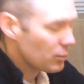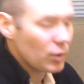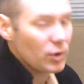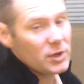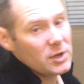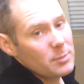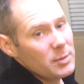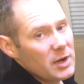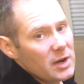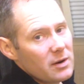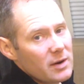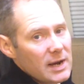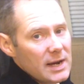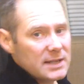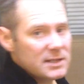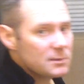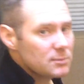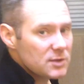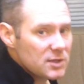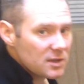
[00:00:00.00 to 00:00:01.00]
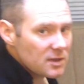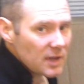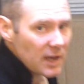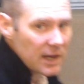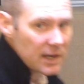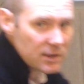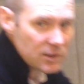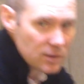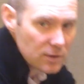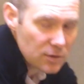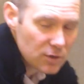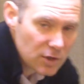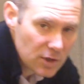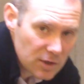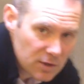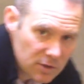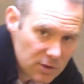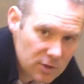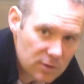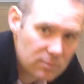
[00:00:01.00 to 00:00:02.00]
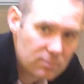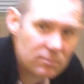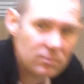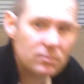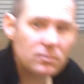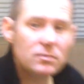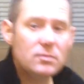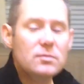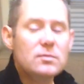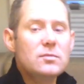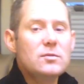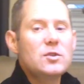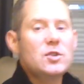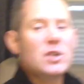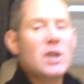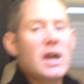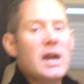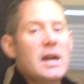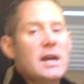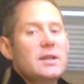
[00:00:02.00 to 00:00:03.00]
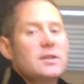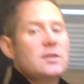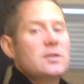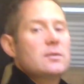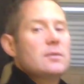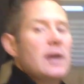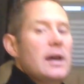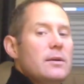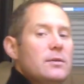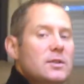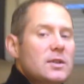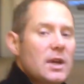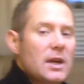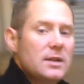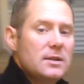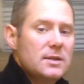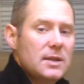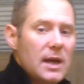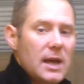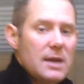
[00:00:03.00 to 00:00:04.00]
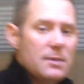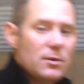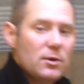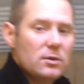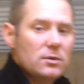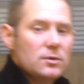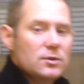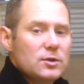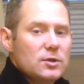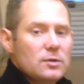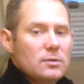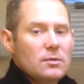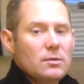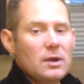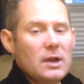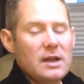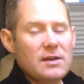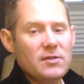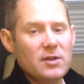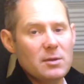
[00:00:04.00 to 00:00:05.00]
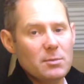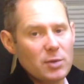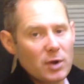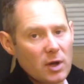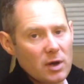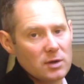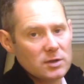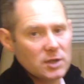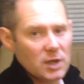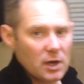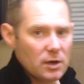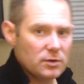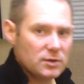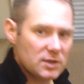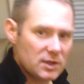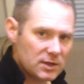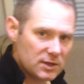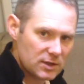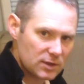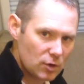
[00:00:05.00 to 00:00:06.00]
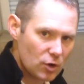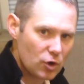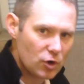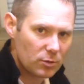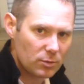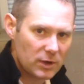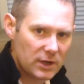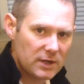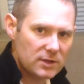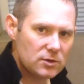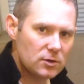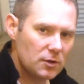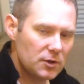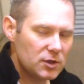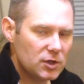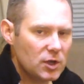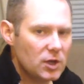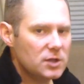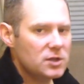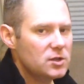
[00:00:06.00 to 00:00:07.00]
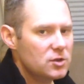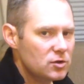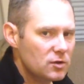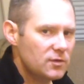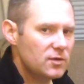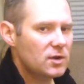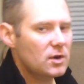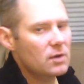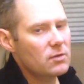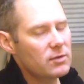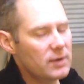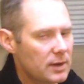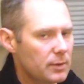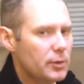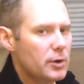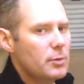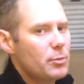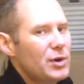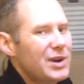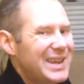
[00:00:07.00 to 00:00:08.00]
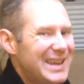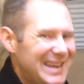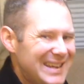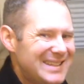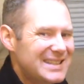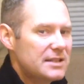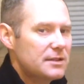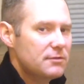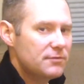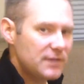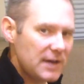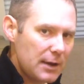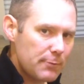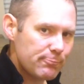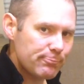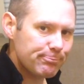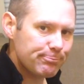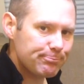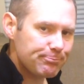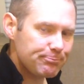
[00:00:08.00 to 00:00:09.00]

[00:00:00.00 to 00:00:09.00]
put your bigger items in there, such as chairs, outside tables, levelling blocks, hoses, hookup leads, all the dirty stuff you don't really want to bring into the van.